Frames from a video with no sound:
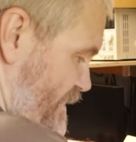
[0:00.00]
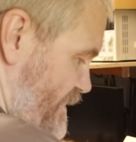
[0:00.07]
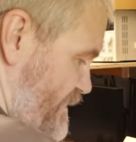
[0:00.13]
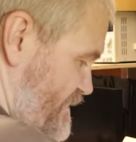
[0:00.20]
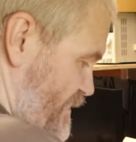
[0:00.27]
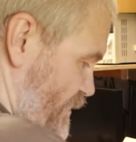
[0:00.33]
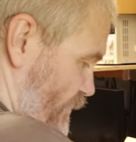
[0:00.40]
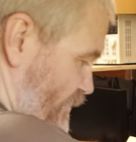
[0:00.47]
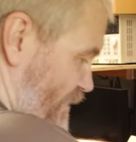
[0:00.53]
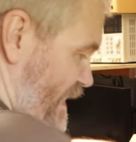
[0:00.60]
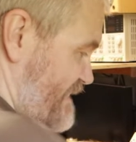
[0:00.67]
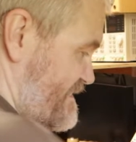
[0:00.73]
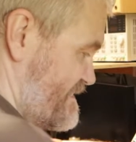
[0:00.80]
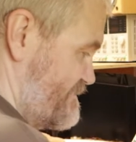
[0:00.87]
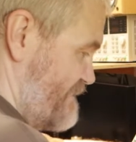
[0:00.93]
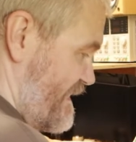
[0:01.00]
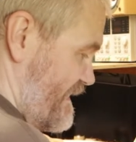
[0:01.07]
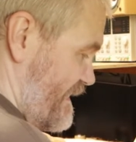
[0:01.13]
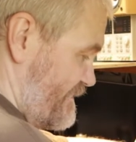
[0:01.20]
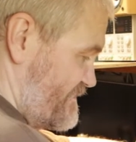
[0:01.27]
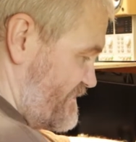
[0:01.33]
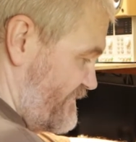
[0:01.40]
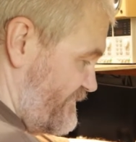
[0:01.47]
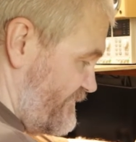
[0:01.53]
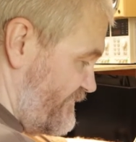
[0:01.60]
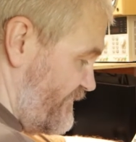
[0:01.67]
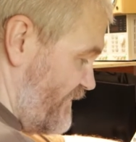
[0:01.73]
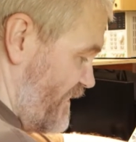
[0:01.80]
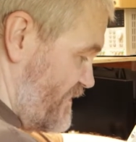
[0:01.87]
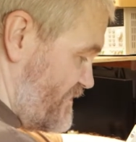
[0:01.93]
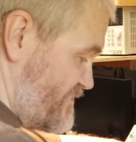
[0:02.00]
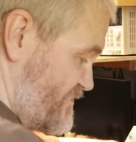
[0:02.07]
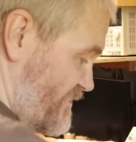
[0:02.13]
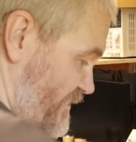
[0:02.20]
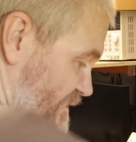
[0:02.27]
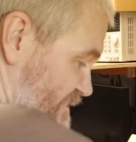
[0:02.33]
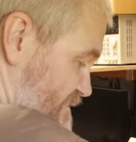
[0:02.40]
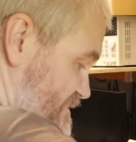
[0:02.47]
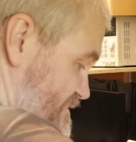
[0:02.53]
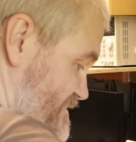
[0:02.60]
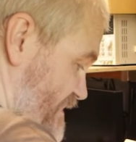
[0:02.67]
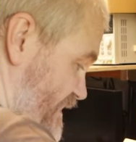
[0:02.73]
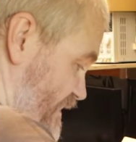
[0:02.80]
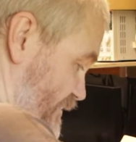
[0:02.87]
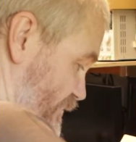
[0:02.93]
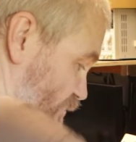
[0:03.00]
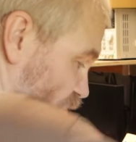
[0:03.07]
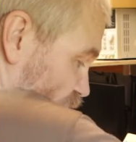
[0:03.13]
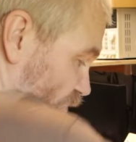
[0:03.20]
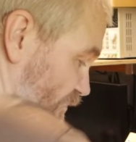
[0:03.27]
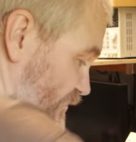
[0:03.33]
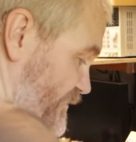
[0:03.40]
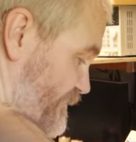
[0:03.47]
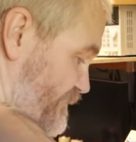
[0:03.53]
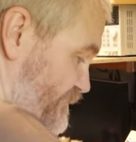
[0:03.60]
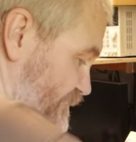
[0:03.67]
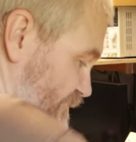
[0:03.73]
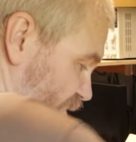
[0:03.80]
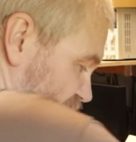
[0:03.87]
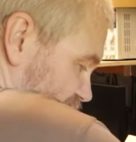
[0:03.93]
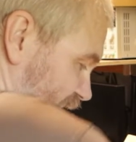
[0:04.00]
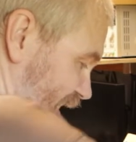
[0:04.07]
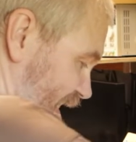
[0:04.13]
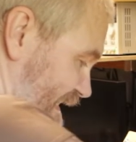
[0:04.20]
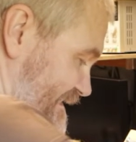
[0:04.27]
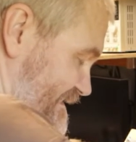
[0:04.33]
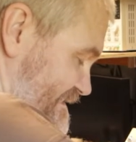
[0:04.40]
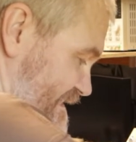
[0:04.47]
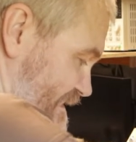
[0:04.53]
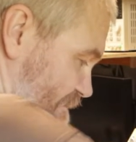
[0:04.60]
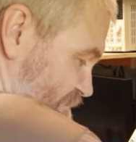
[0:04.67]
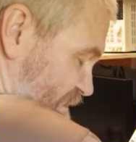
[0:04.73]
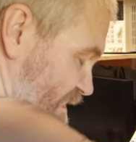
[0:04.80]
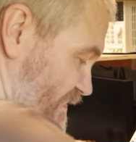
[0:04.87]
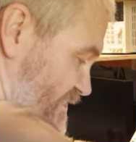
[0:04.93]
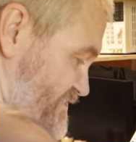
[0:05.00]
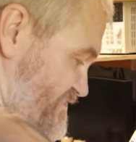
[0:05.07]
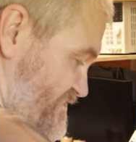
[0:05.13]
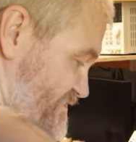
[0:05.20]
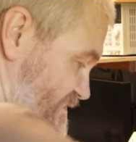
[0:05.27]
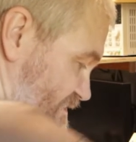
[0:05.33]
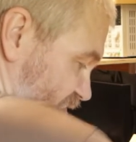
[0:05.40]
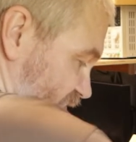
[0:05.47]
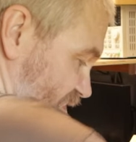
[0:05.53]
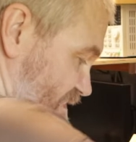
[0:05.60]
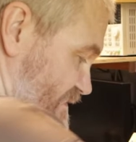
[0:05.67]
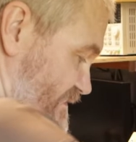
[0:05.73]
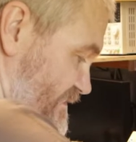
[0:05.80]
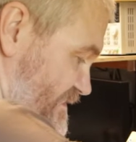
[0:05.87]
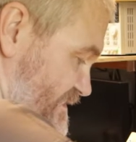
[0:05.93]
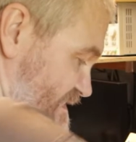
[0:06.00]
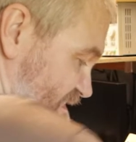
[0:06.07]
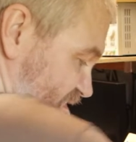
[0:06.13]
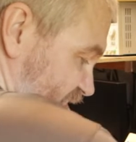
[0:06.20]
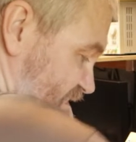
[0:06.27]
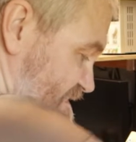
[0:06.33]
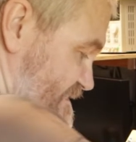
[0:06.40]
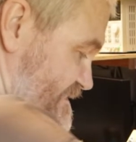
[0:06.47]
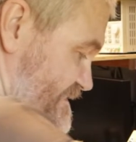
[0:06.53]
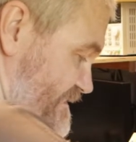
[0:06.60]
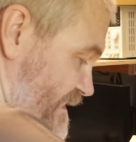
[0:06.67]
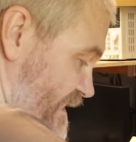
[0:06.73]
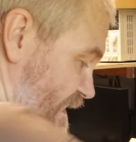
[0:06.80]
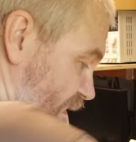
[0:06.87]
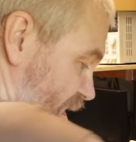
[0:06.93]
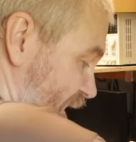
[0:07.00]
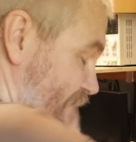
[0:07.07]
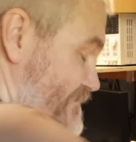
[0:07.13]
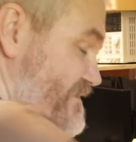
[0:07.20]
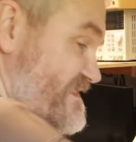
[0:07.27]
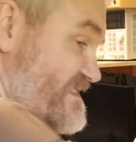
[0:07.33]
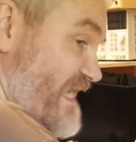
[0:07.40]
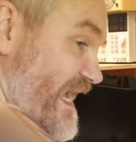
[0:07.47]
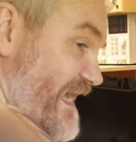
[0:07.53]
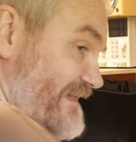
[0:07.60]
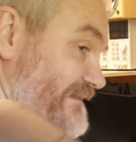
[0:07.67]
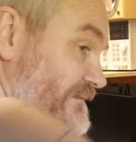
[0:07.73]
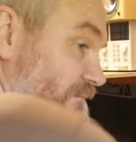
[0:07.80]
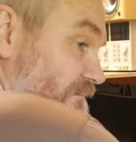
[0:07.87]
The upright is made out of solid wood, and because this is M10